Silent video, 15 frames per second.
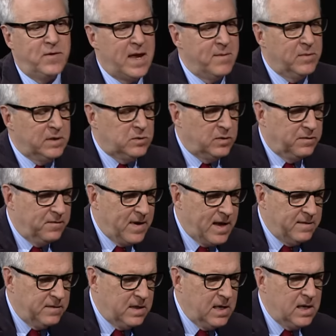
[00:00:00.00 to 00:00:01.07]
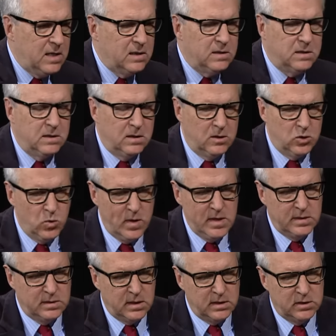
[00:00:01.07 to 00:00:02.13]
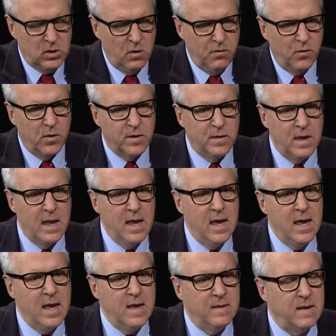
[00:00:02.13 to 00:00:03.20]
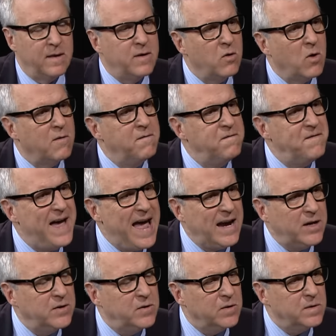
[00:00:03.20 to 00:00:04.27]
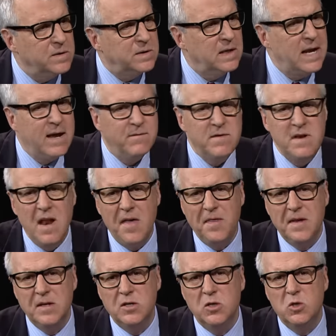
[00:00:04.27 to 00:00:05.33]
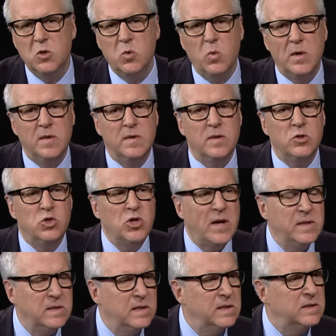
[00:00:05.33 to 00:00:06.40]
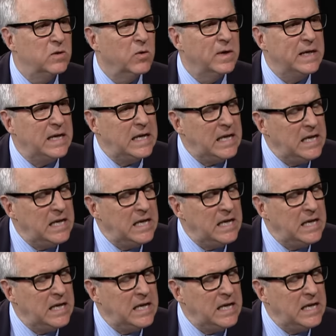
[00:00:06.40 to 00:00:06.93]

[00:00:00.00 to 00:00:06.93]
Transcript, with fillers: families with five kids, twins, and so forth, that there are factors that have nothing to do with justice or